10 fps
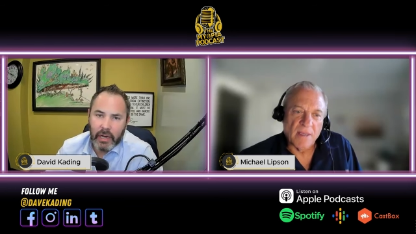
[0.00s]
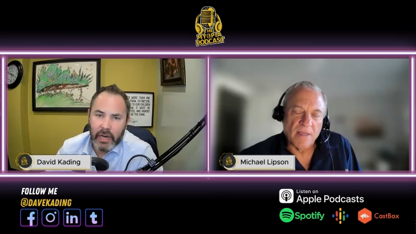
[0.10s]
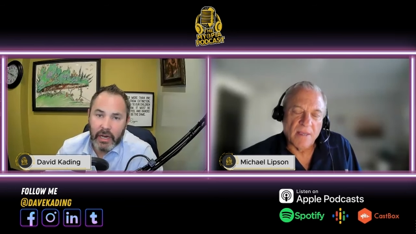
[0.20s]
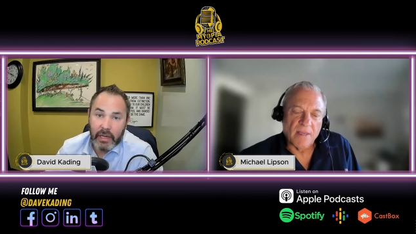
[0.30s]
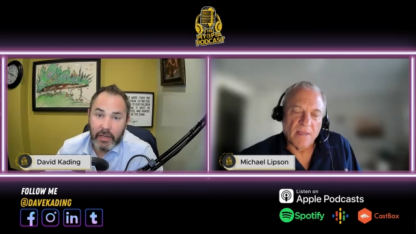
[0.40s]

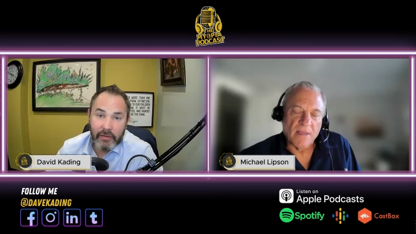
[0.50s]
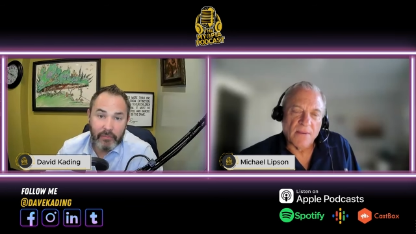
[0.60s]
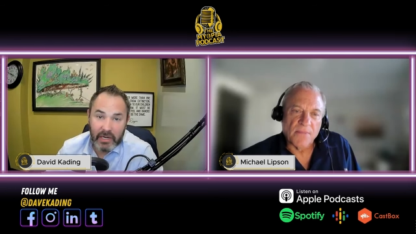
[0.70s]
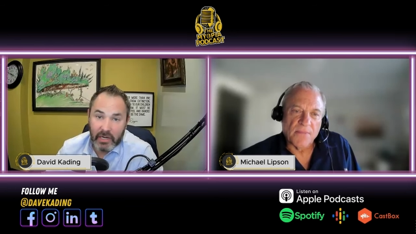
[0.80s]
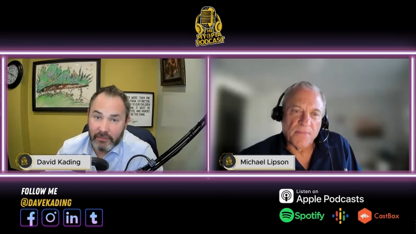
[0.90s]
Speaker 1: I
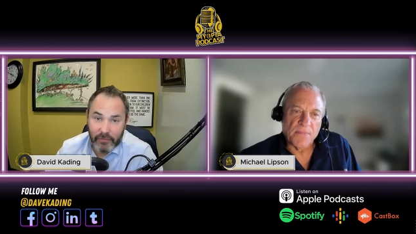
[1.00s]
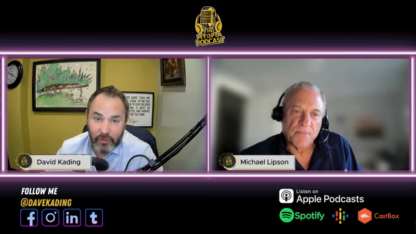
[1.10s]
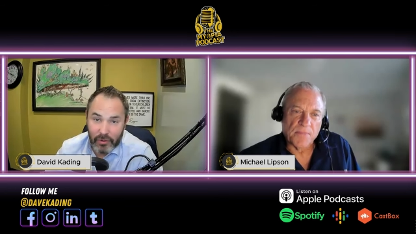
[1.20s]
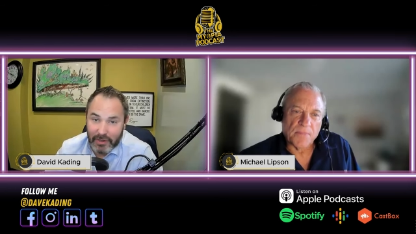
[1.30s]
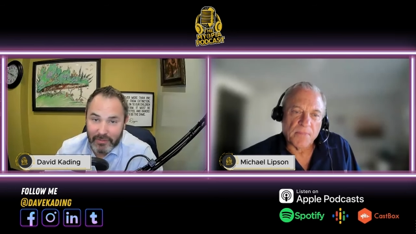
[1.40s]
have been on
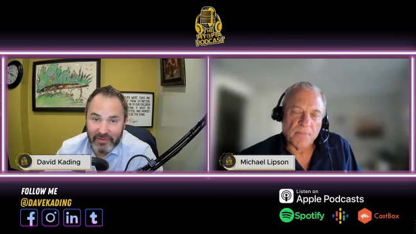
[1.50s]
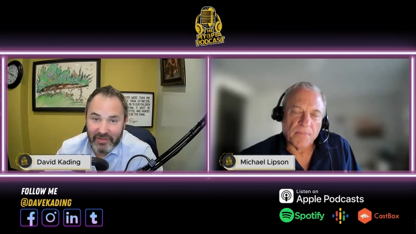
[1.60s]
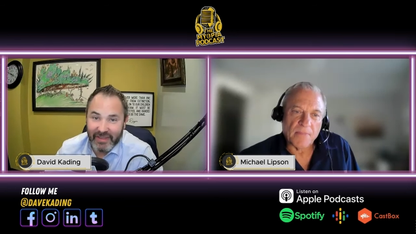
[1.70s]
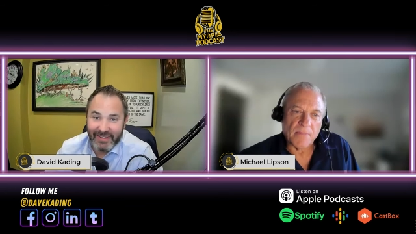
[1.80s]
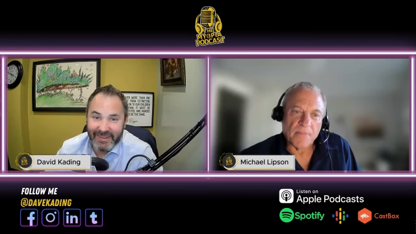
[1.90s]
forums
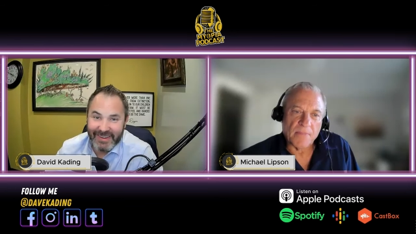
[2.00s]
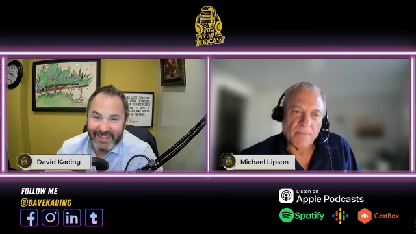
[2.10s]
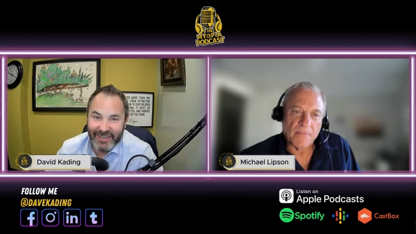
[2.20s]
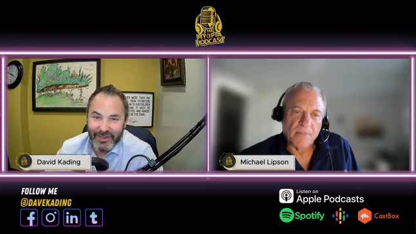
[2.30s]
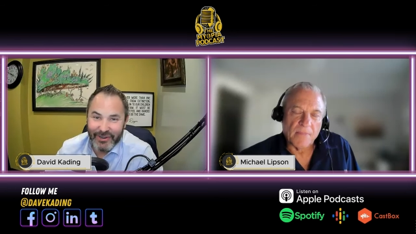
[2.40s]
and
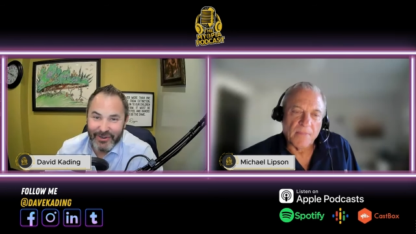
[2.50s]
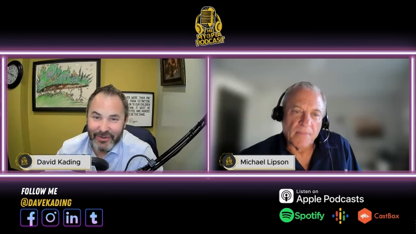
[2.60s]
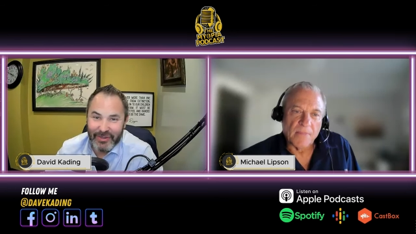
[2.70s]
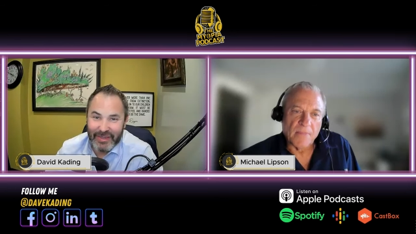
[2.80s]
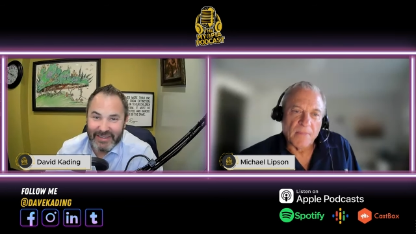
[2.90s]
you
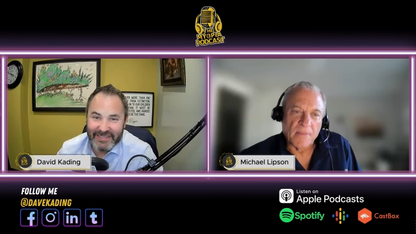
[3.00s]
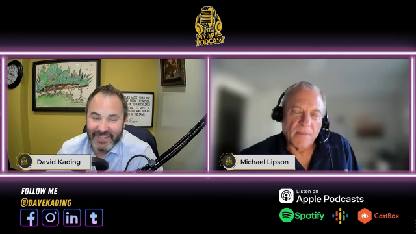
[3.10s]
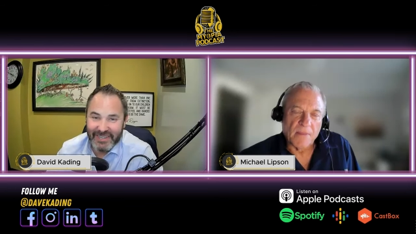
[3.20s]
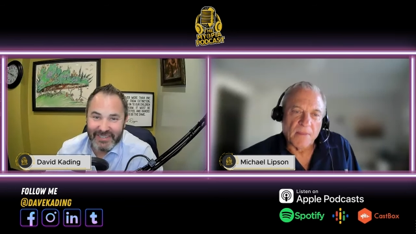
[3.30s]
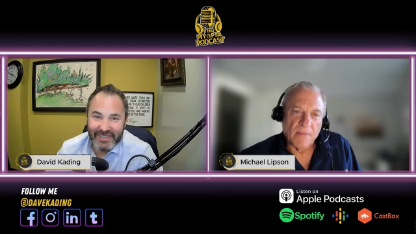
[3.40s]
know things
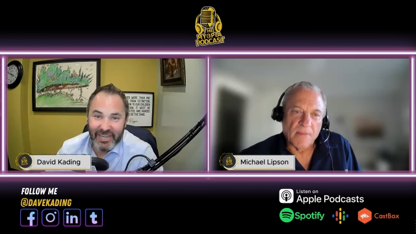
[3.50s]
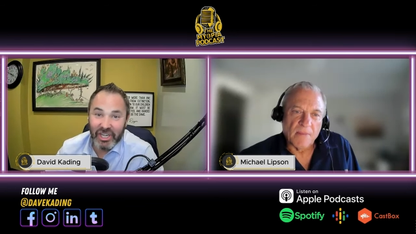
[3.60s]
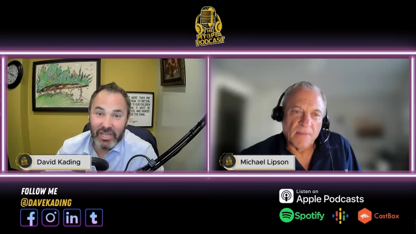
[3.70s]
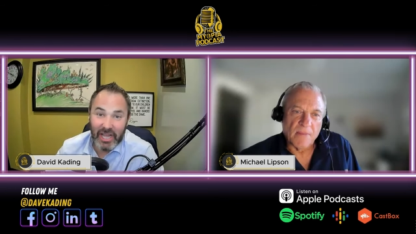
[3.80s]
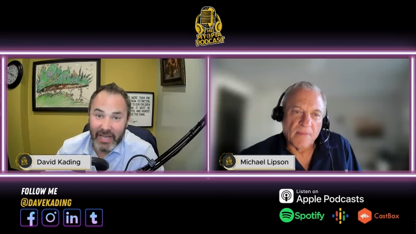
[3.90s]
on
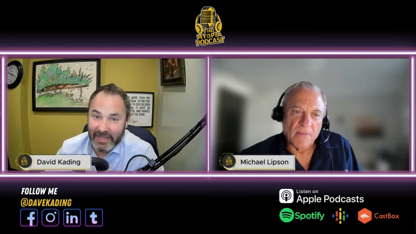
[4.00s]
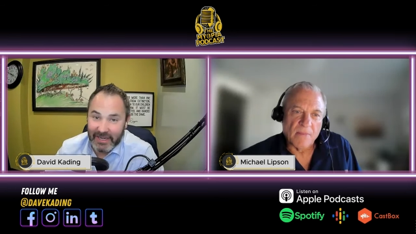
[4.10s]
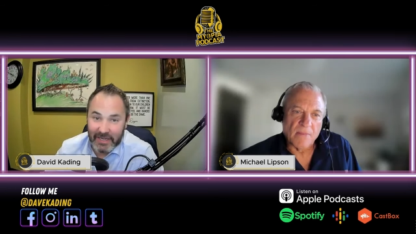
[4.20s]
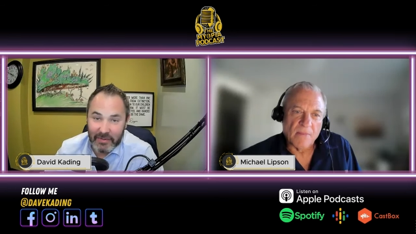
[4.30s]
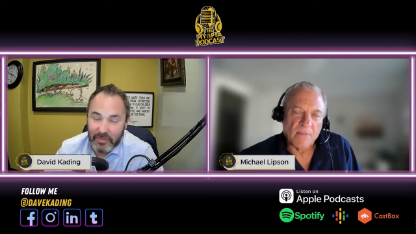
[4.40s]

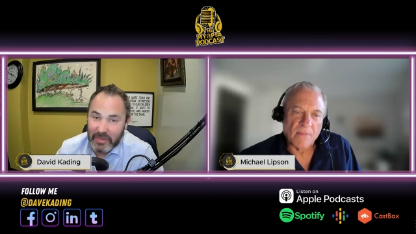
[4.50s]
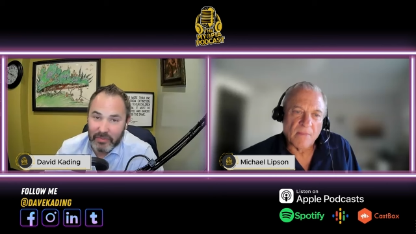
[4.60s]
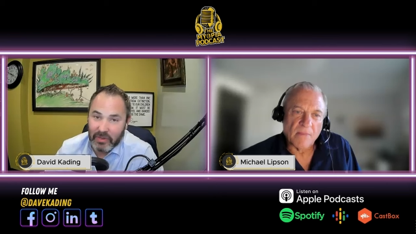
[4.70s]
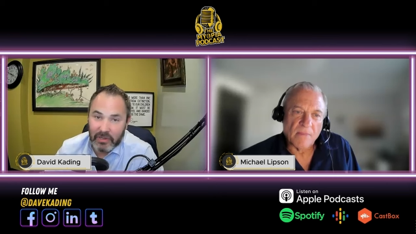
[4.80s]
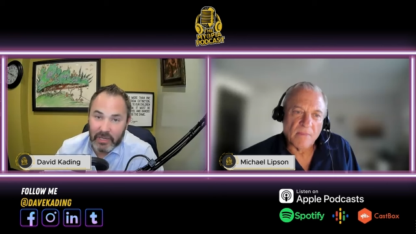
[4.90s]
online, and
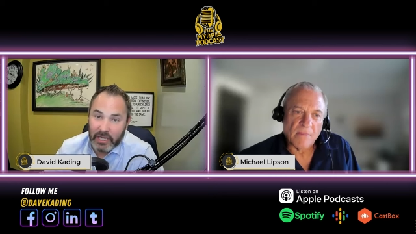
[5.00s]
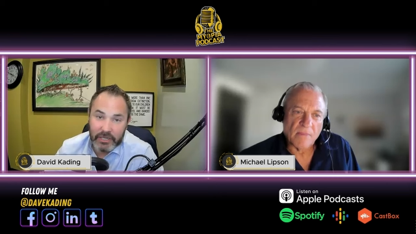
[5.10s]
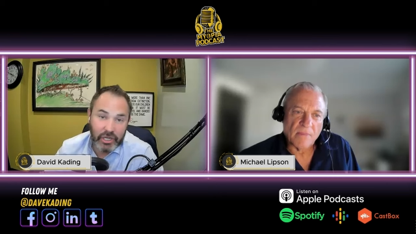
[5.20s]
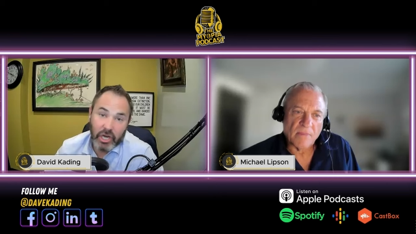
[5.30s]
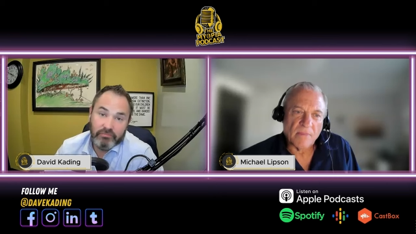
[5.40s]
people are
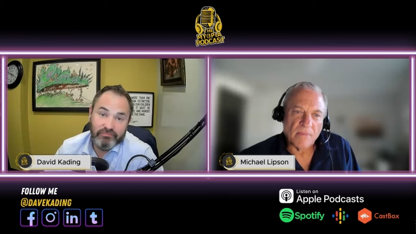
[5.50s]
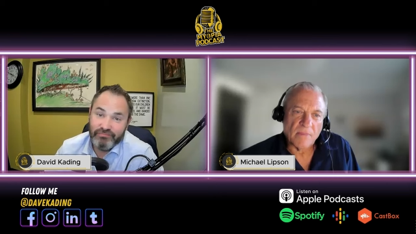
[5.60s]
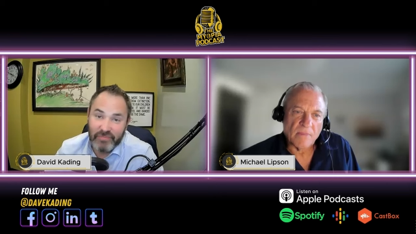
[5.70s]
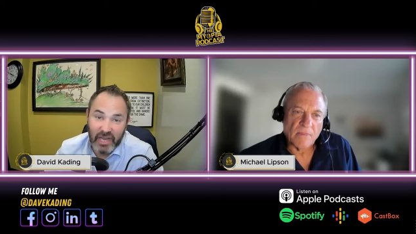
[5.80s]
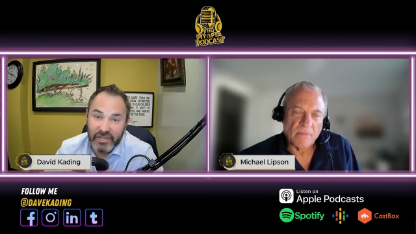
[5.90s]
like, "No,
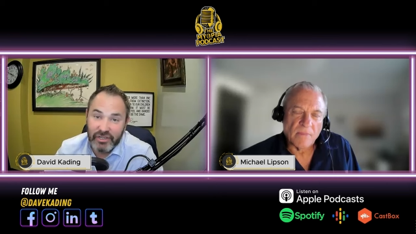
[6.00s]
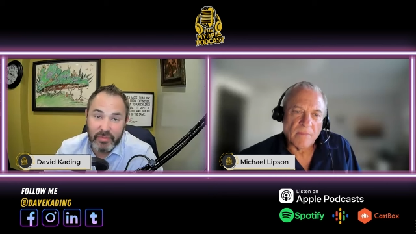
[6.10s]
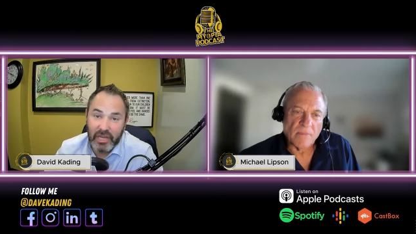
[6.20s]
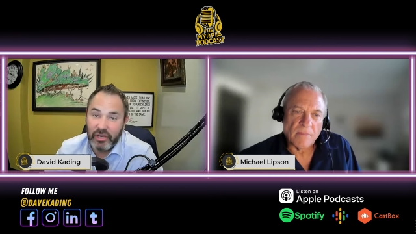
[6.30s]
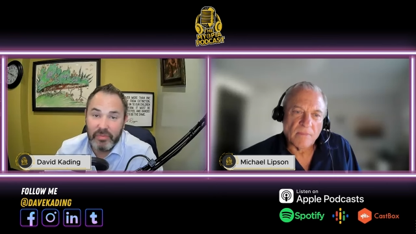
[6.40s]
I
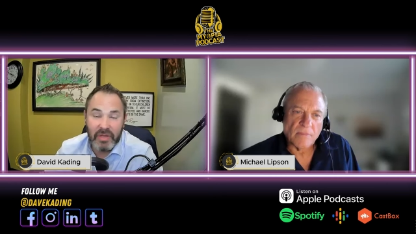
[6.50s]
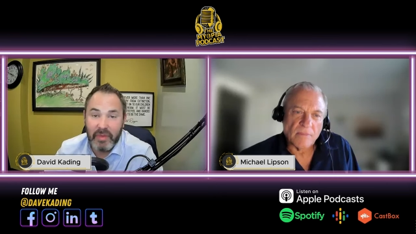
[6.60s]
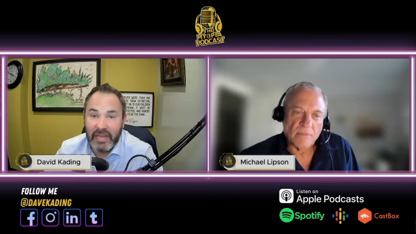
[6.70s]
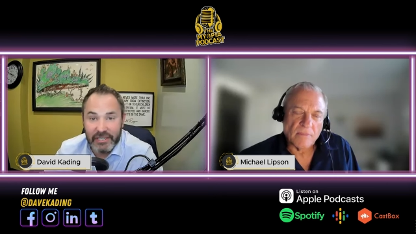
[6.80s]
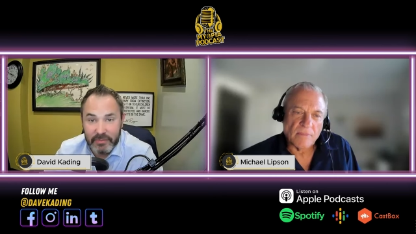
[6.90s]
do myopia
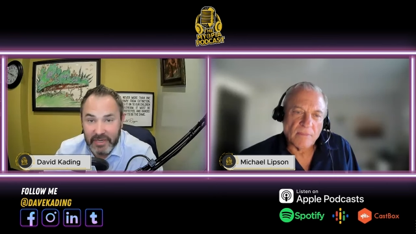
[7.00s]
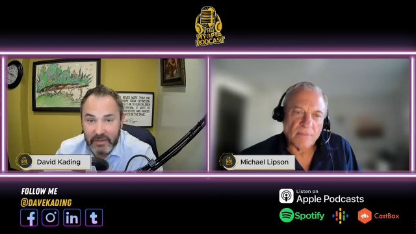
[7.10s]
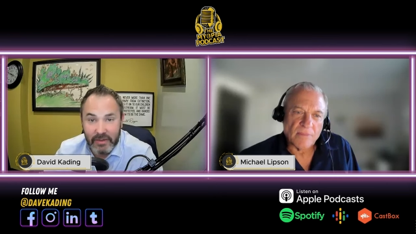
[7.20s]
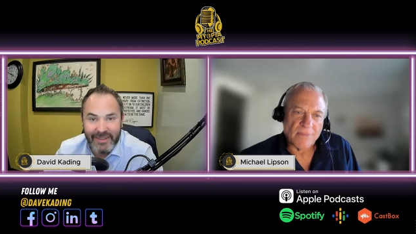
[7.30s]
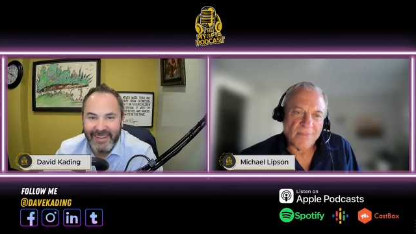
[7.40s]

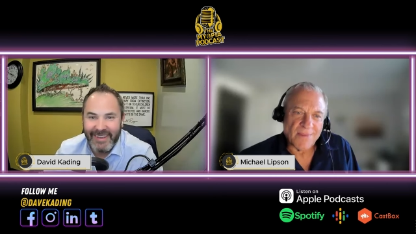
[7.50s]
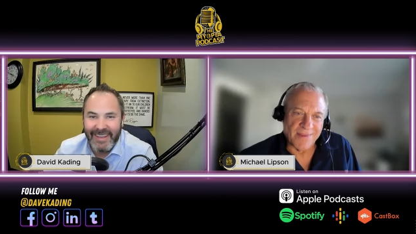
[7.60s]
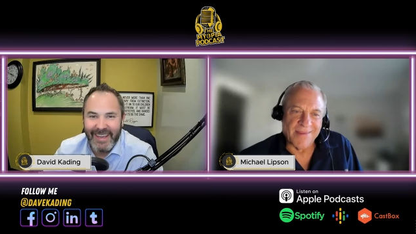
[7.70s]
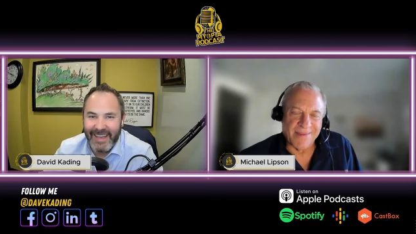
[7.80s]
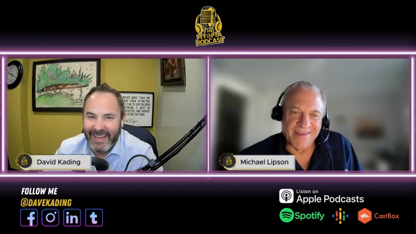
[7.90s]
management,"
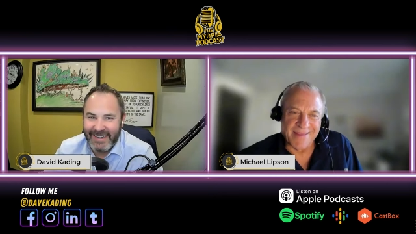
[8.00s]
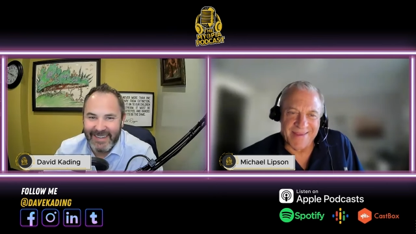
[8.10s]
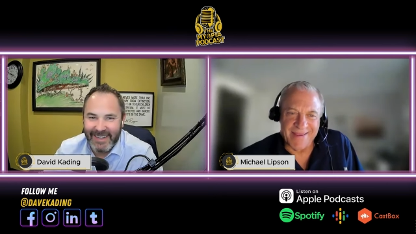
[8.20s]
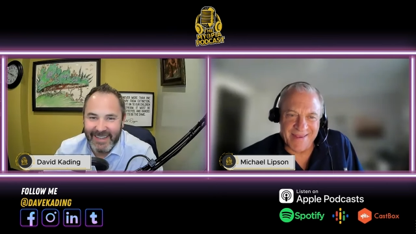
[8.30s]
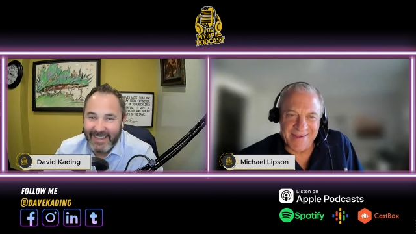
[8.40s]

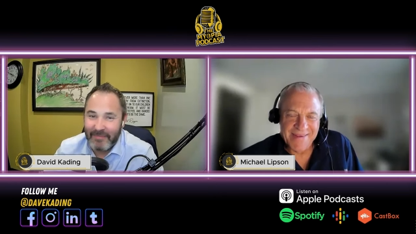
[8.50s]
and uh, they